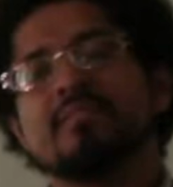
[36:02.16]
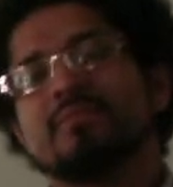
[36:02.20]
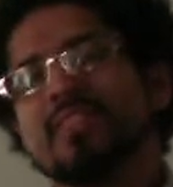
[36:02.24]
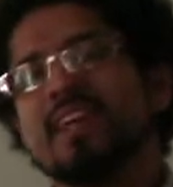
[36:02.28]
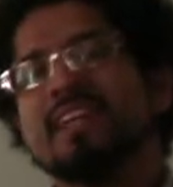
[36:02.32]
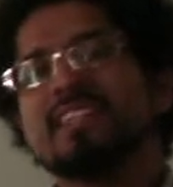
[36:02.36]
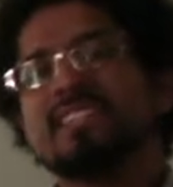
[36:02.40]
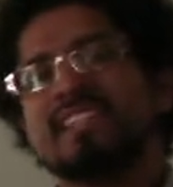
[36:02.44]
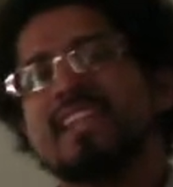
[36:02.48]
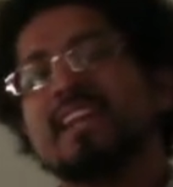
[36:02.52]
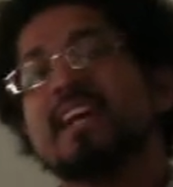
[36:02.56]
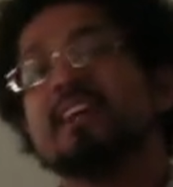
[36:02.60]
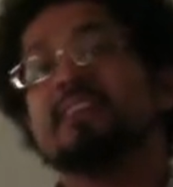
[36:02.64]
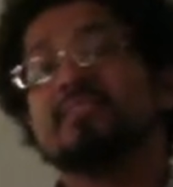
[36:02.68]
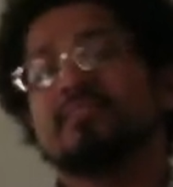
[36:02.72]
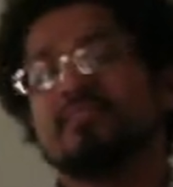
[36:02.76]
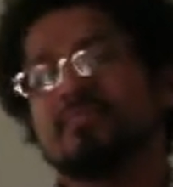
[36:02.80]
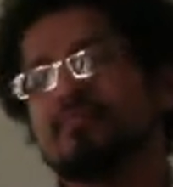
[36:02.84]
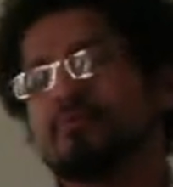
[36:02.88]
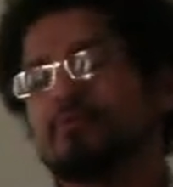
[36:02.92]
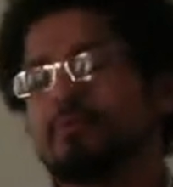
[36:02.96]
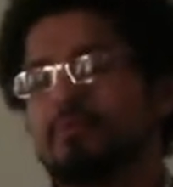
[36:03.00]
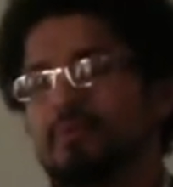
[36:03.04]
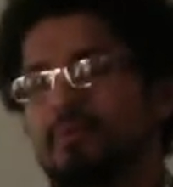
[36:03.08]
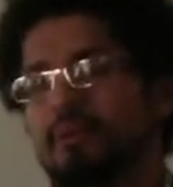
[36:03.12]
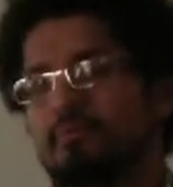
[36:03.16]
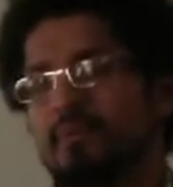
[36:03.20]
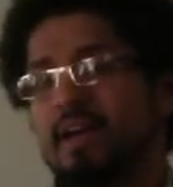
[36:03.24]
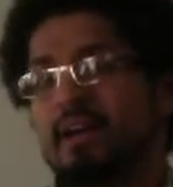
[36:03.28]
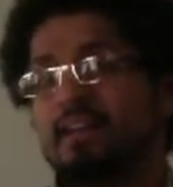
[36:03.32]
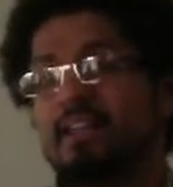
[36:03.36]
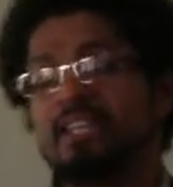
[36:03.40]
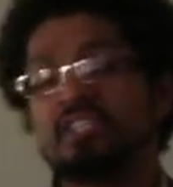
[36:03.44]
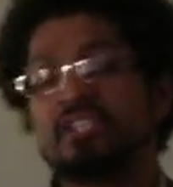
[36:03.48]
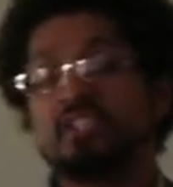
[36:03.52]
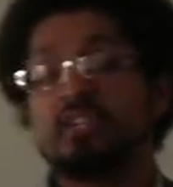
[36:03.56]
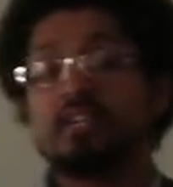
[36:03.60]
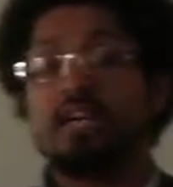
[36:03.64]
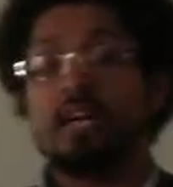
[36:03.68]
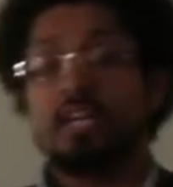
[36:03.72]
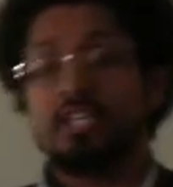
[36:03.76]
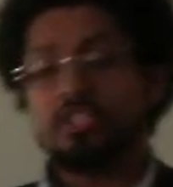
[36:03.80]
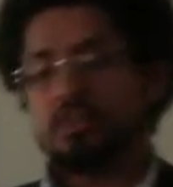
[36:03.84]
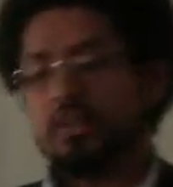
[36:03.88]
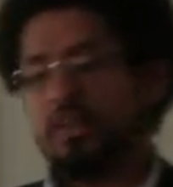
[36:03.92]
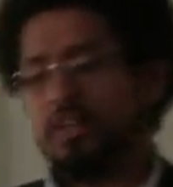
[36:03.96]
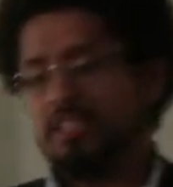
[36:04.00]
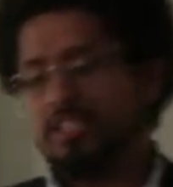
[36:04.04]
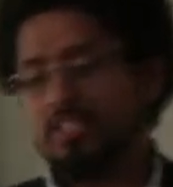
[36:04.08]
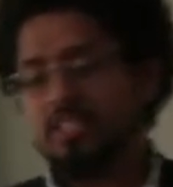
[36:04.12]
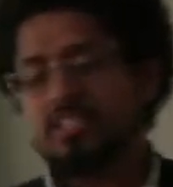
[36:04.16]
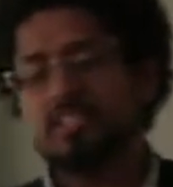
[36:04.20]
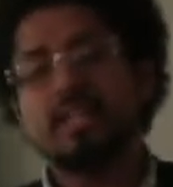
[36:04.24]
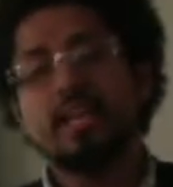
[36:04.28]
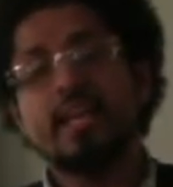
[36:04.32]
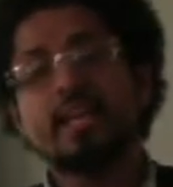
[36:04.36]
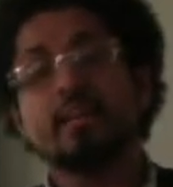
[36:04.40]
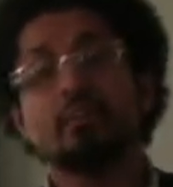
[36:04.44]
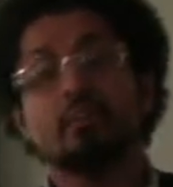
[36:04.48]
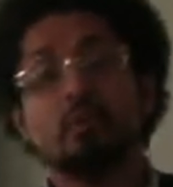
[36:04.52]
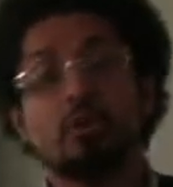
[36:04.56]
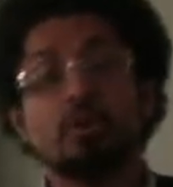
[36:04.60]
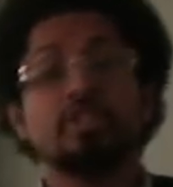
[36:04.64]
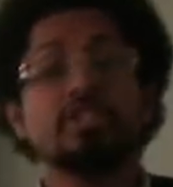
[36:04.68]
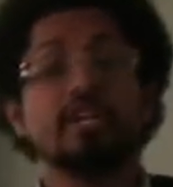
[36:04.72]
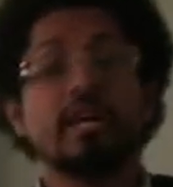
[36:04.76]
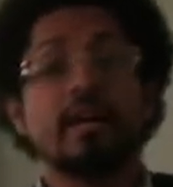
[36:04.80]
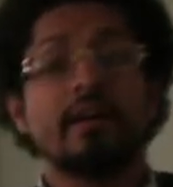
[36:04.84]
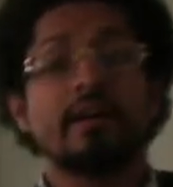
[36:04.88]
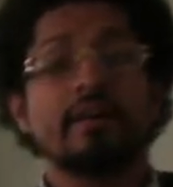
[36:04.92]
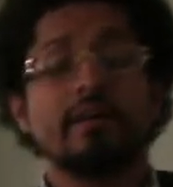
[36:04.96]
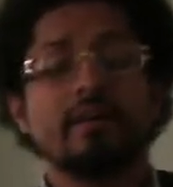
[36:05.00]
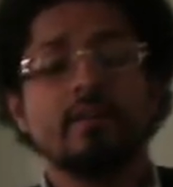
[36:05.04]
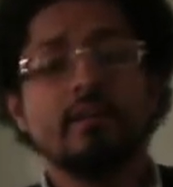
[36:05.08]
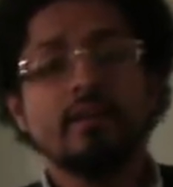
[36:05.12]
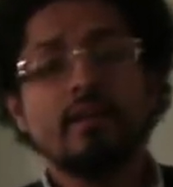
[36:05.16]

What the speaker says: That's not what we mean by adhesion contracts. It's like Roshan.